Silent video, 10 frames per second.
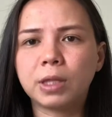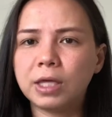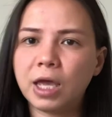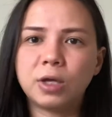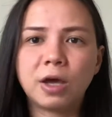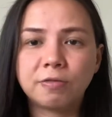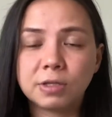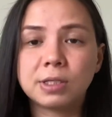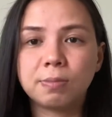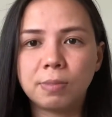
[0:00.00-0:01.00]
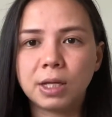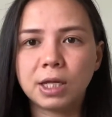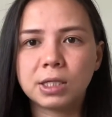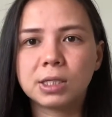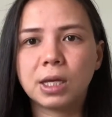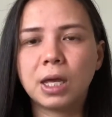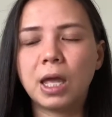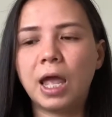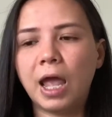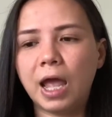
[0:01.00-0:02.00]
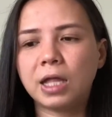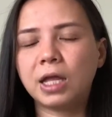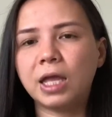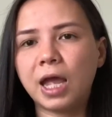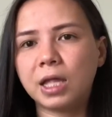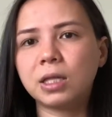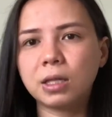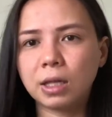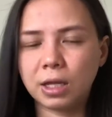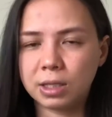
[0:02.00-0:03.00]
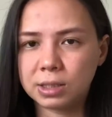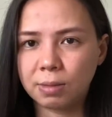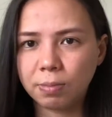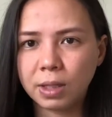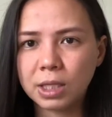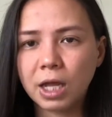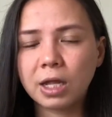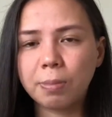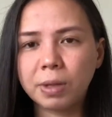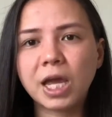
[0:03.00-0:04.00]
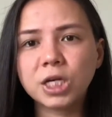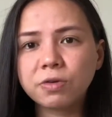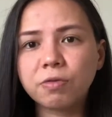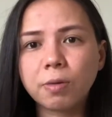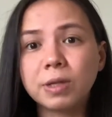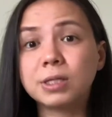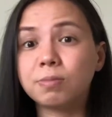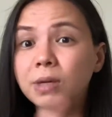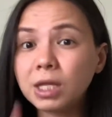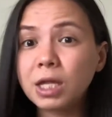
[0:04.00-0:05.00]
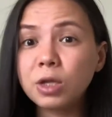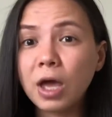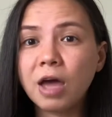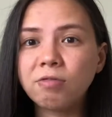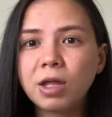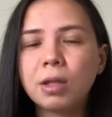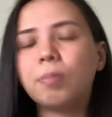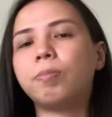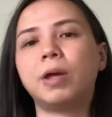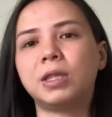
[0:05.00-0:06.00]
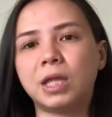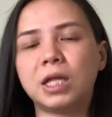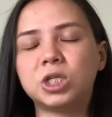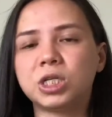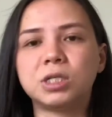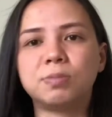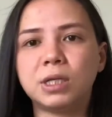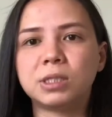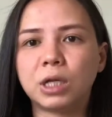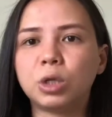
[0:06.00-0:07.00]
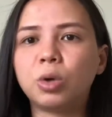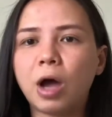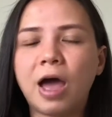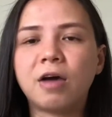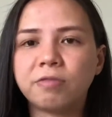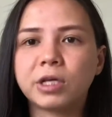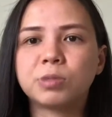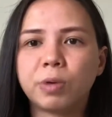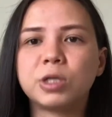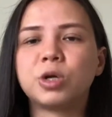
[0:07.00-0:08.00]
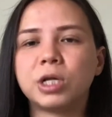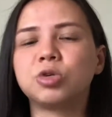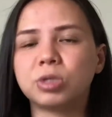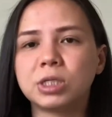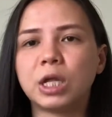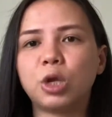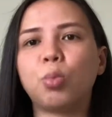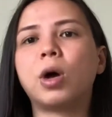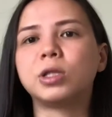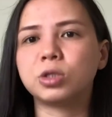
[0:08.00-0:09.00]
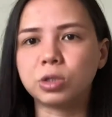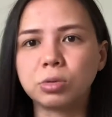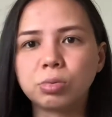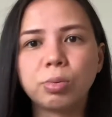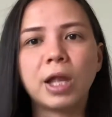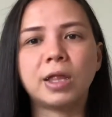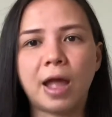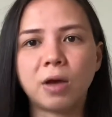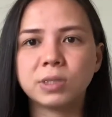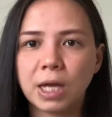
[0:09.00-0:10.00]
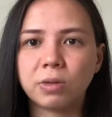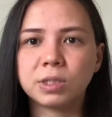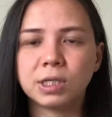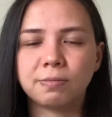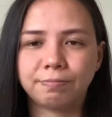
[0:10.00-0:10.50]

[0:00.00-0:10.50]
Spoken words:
Yeah, you have to submit it. And again, submitting an application form doesn't mean that you have it, but that just means that you'll have expressed your interest that you want to rent the house out.